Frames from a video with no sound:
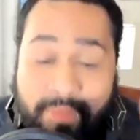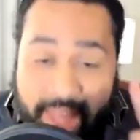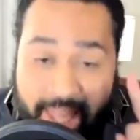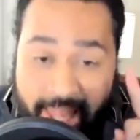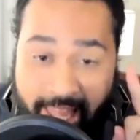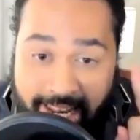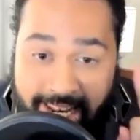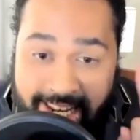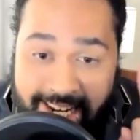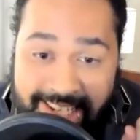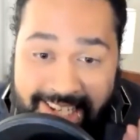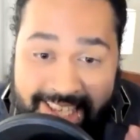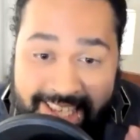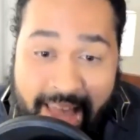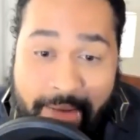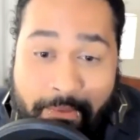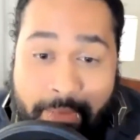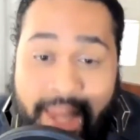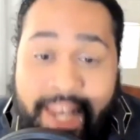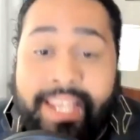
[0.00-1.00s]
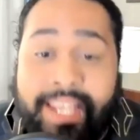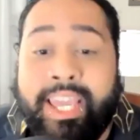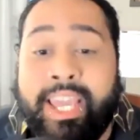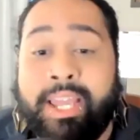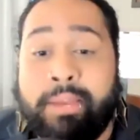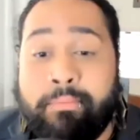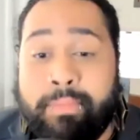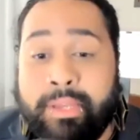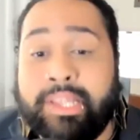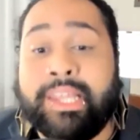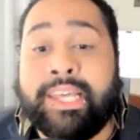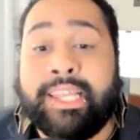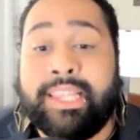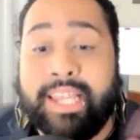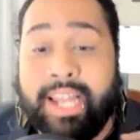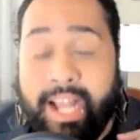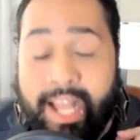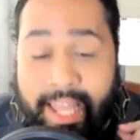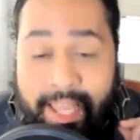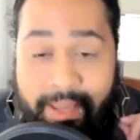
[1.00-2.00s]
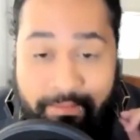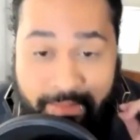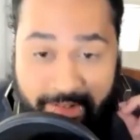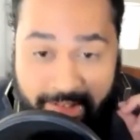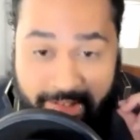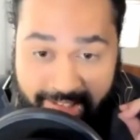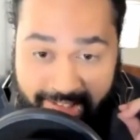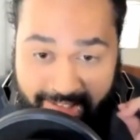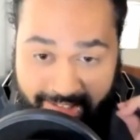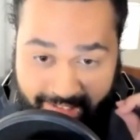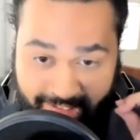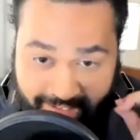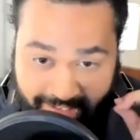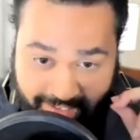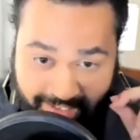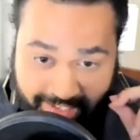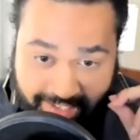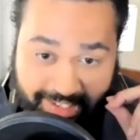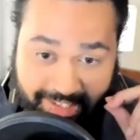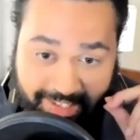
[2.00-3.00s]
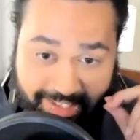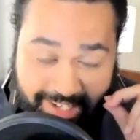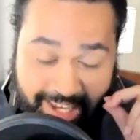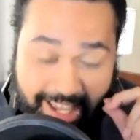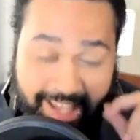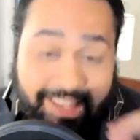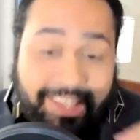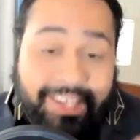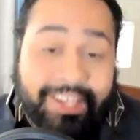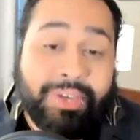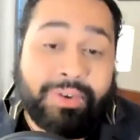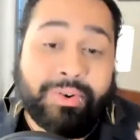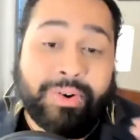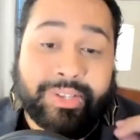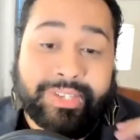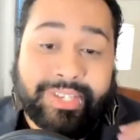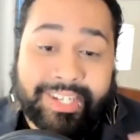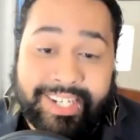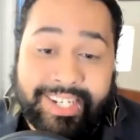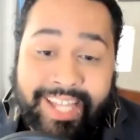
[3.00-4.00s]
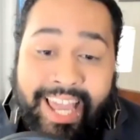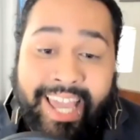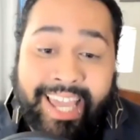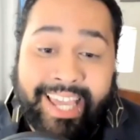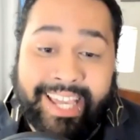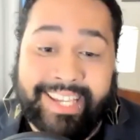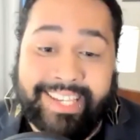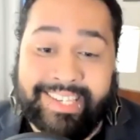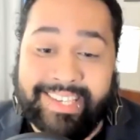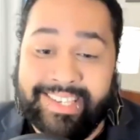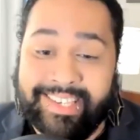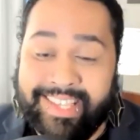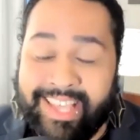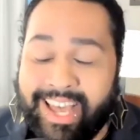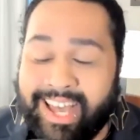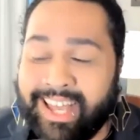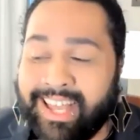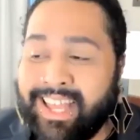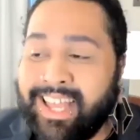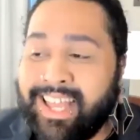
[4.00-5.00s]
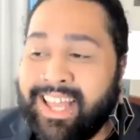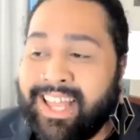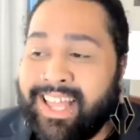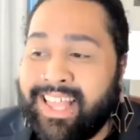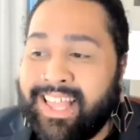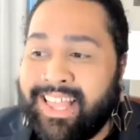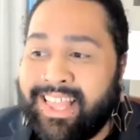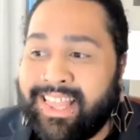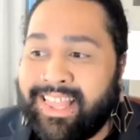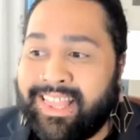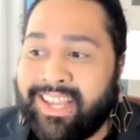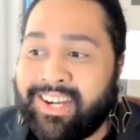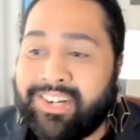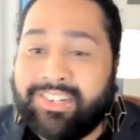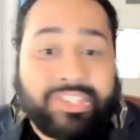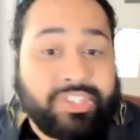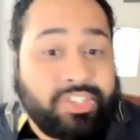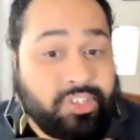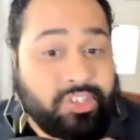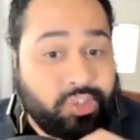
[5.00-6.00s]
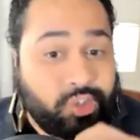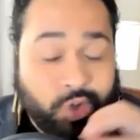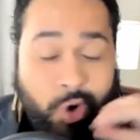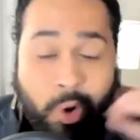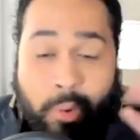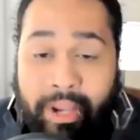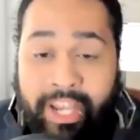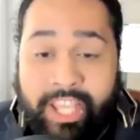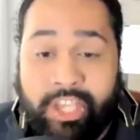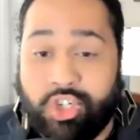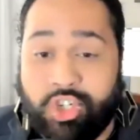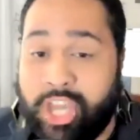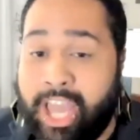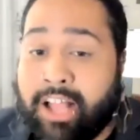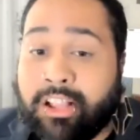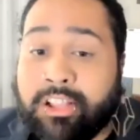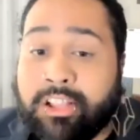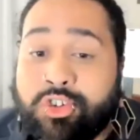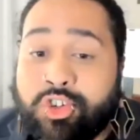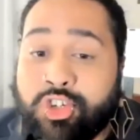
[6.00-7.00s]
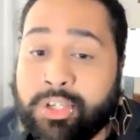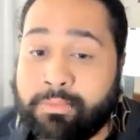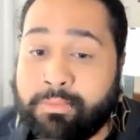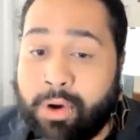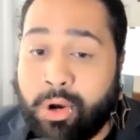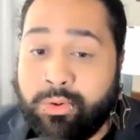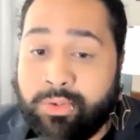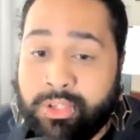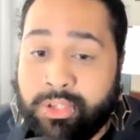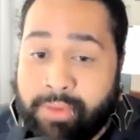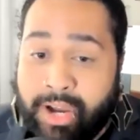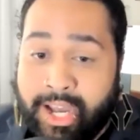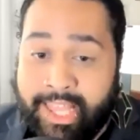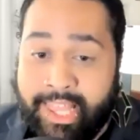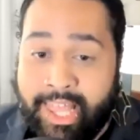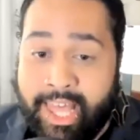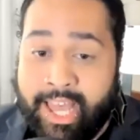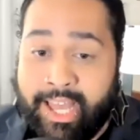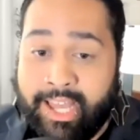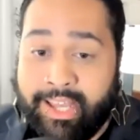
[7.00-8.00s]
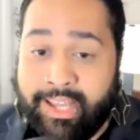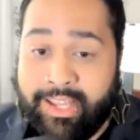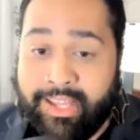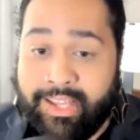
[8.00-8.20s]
And it is that Medicaid billing that I am telling you all today is that there's so many challenges posed by that.